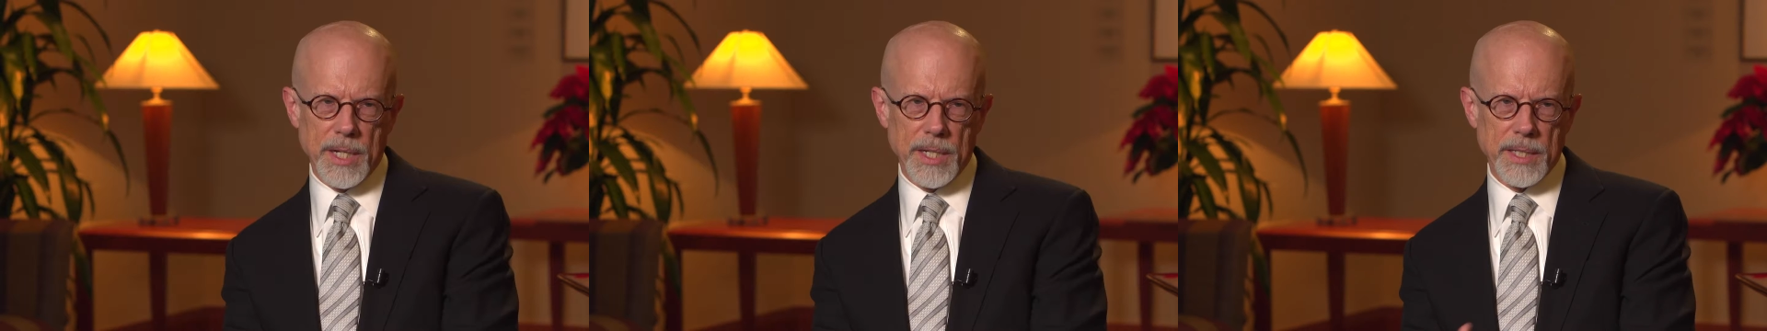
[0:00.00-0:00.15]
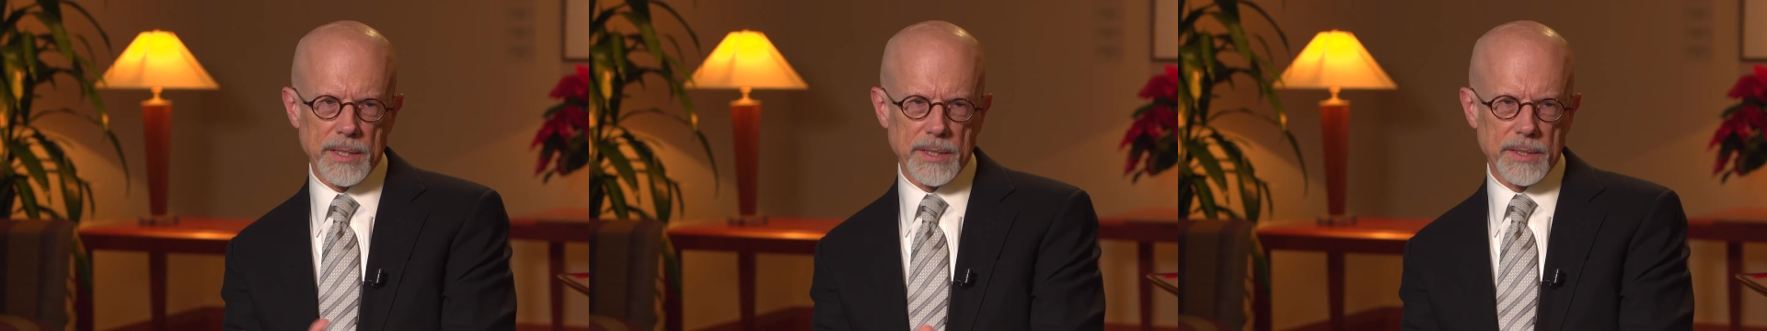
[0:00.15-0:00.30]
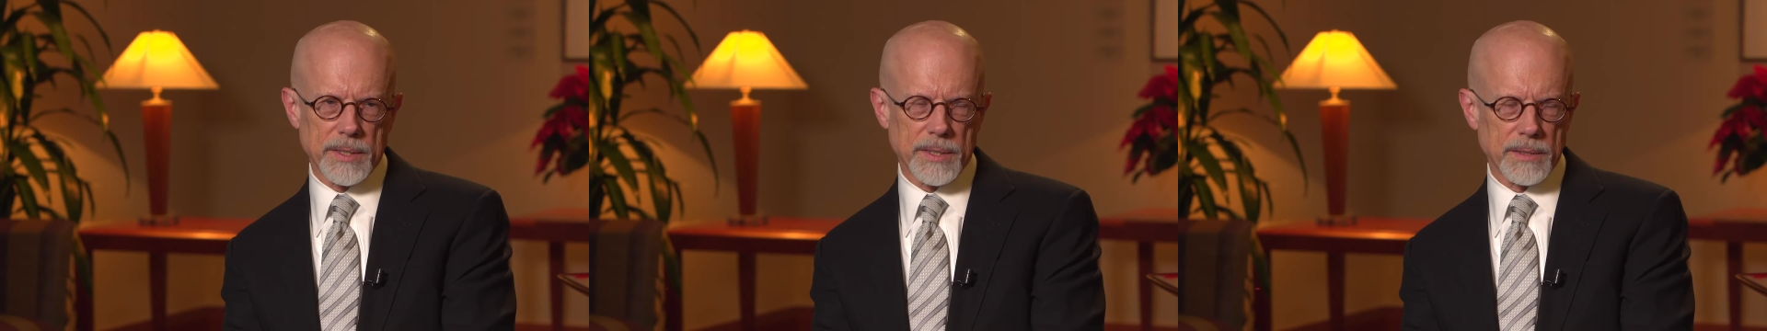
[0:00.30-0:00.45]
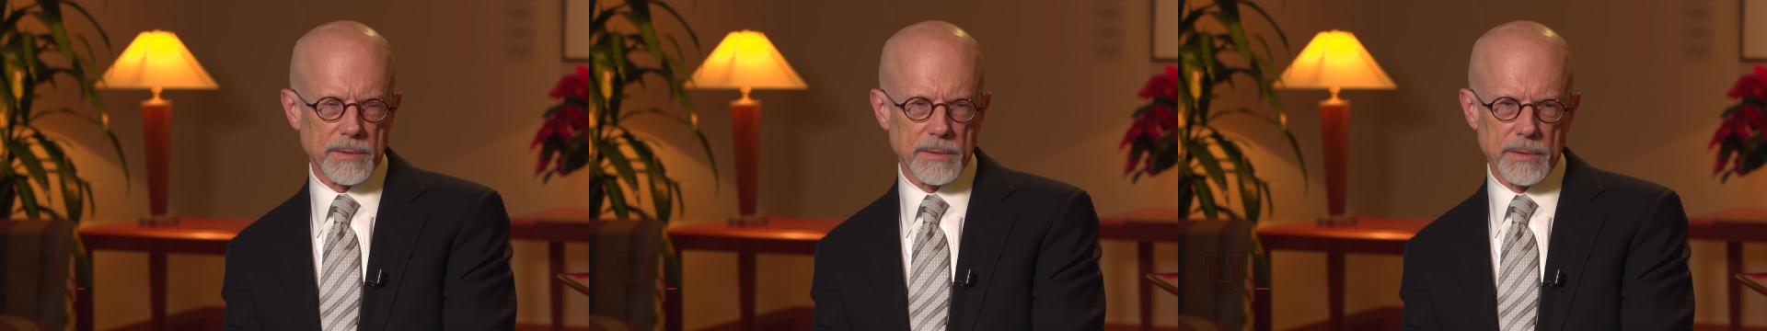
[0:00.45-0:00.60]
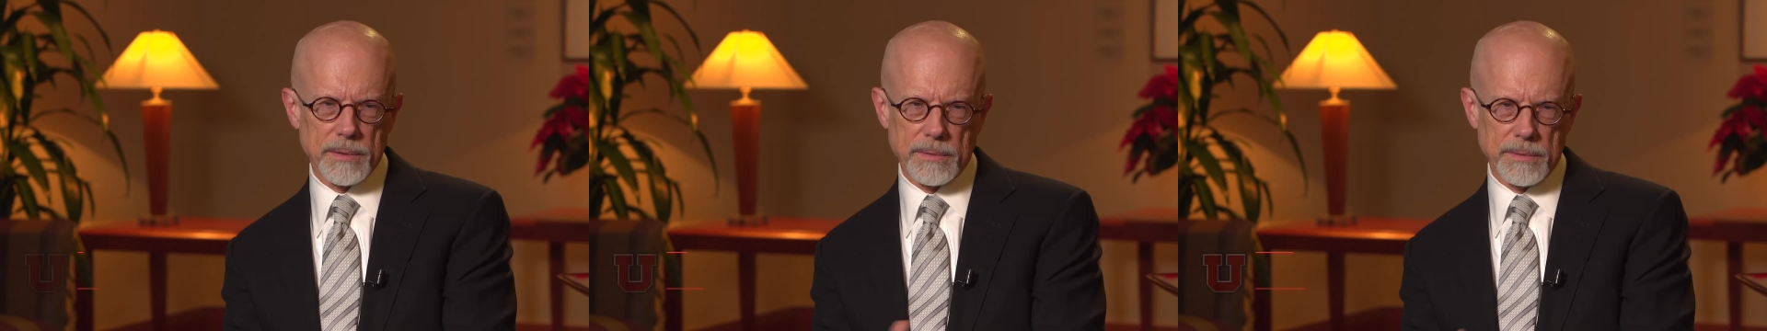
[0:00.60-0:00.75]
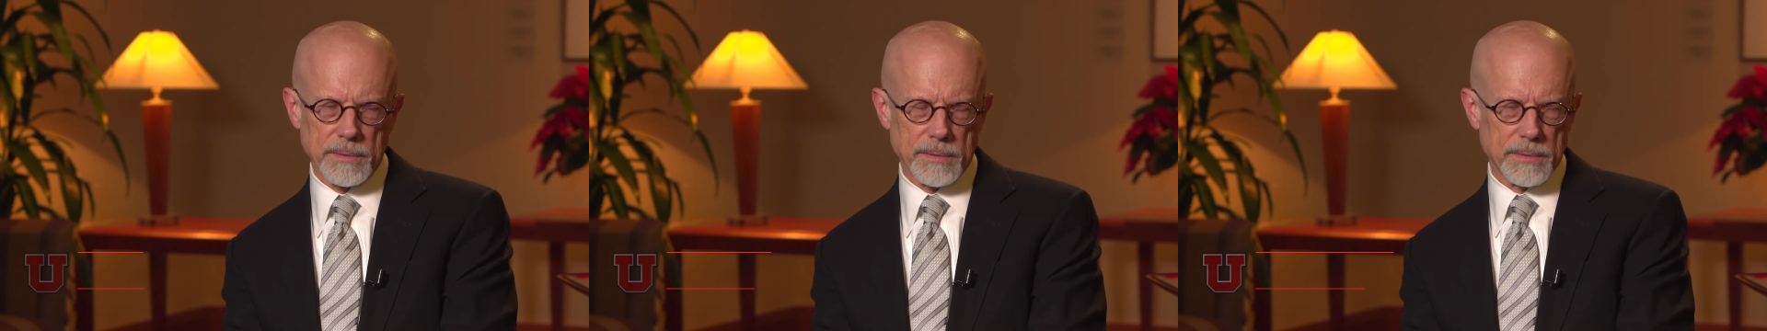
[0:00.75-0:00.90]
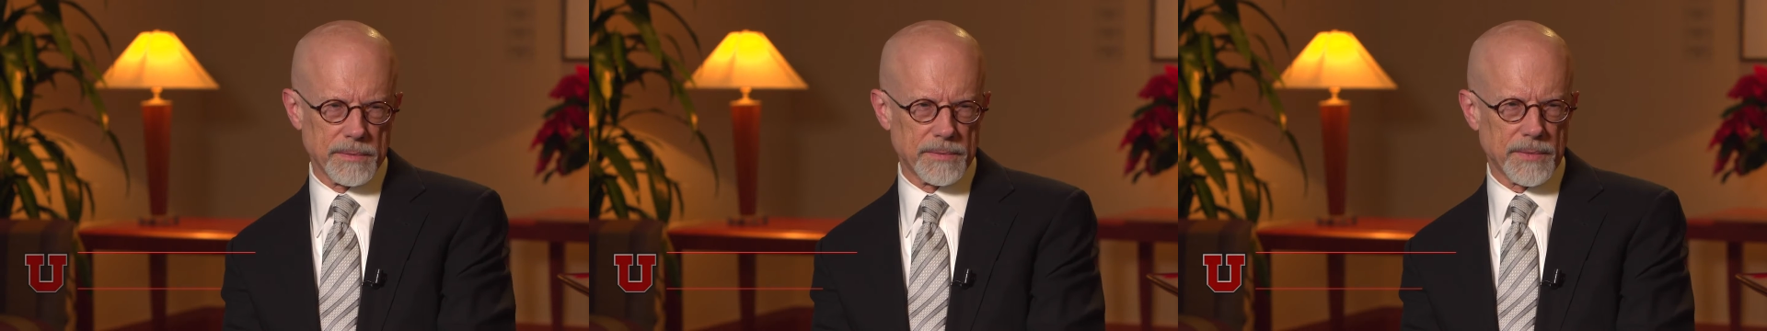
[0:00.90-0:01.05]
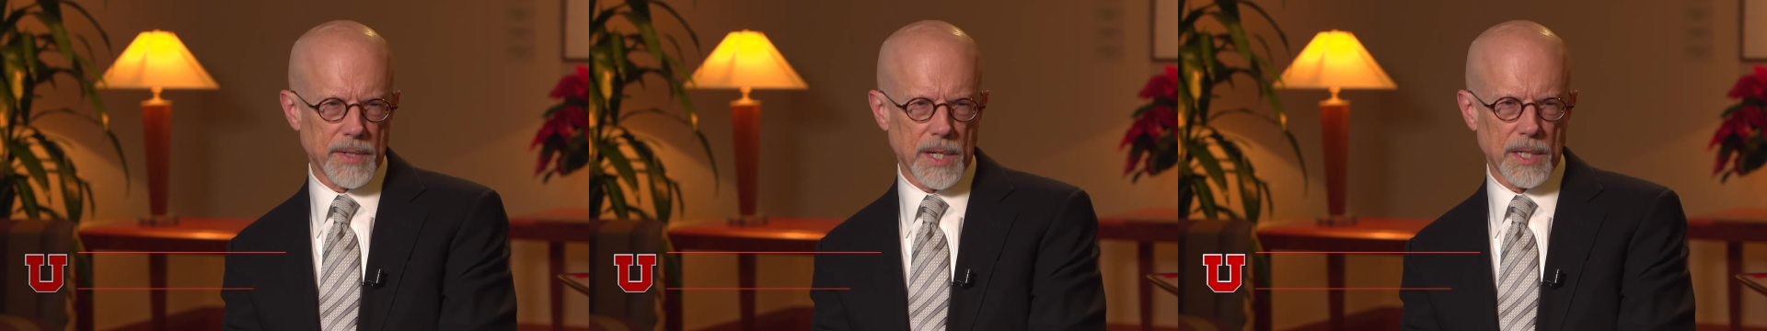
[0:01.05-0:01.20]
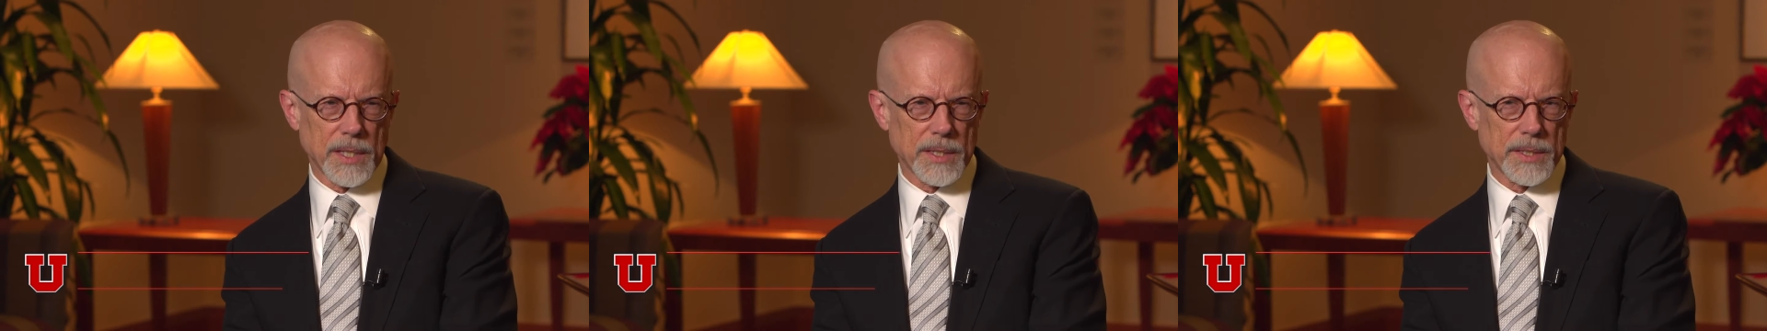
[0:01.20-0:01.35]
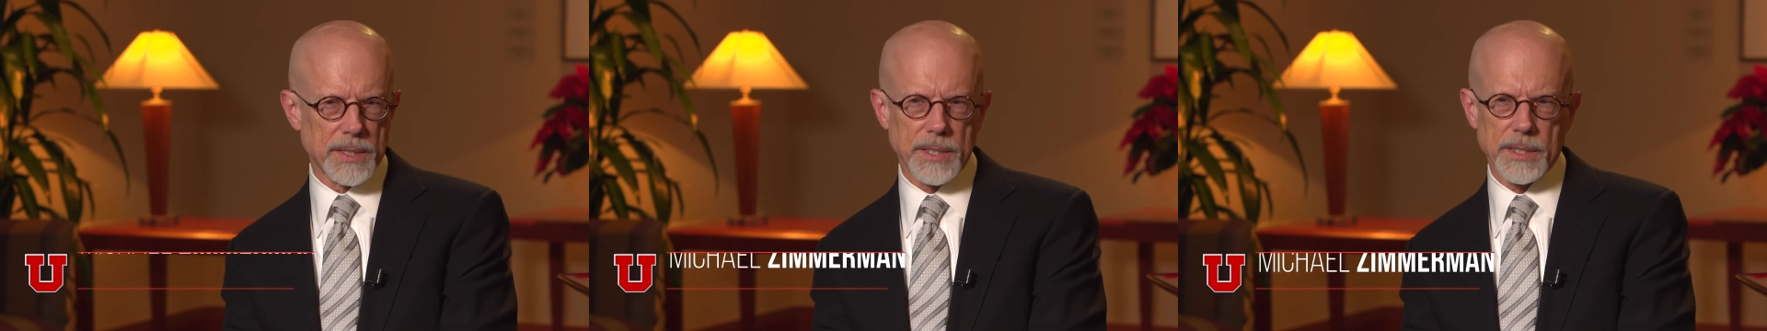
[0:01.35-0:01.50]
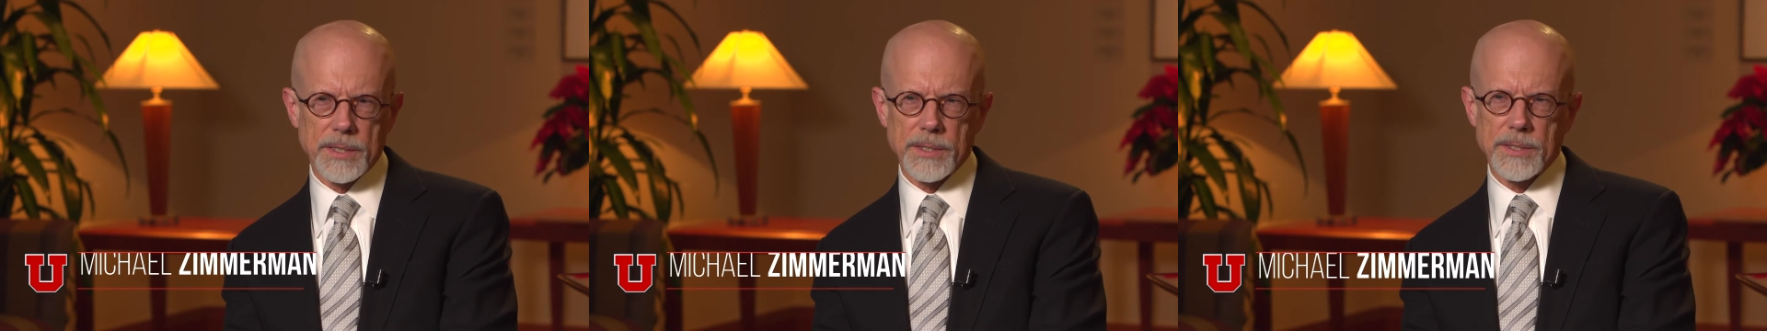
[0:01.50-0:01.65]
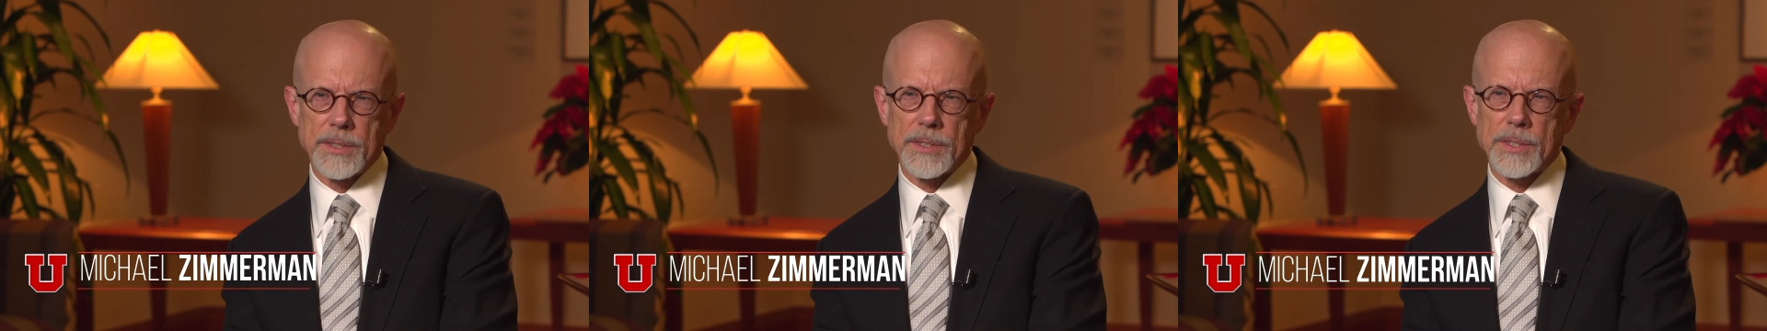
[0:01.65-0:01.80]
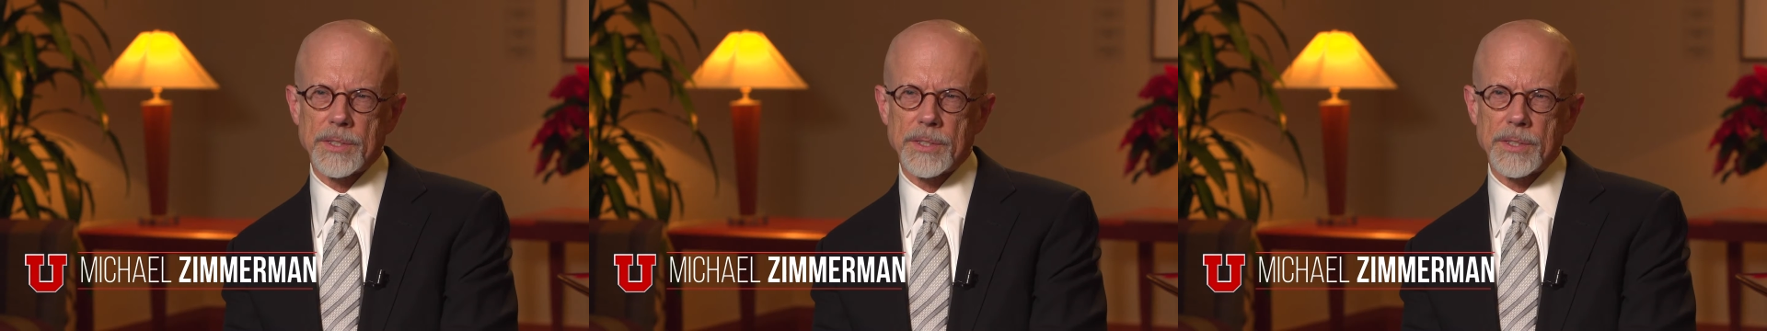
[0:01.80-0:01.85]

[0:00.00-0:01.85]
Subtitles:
into Volunteers in